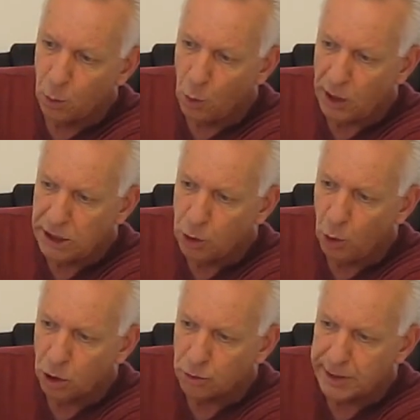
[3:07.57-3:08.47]

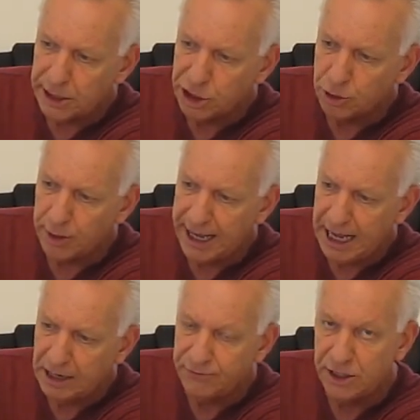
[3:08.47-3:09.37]
1/4 inch to
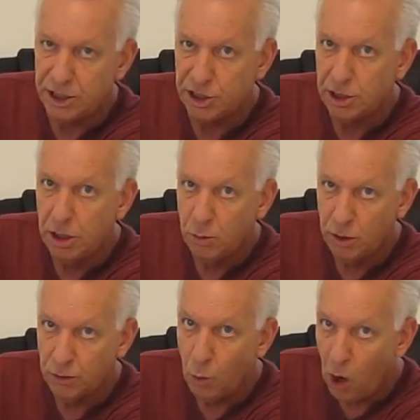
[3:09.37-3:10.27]
1/2 inch
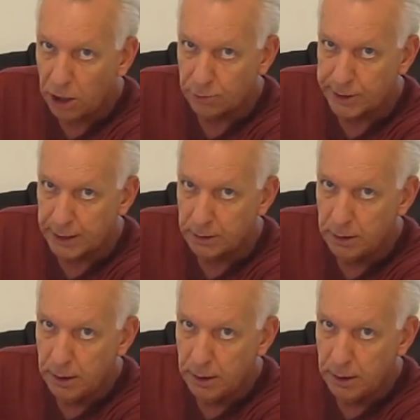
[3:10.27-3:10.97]
with water in it.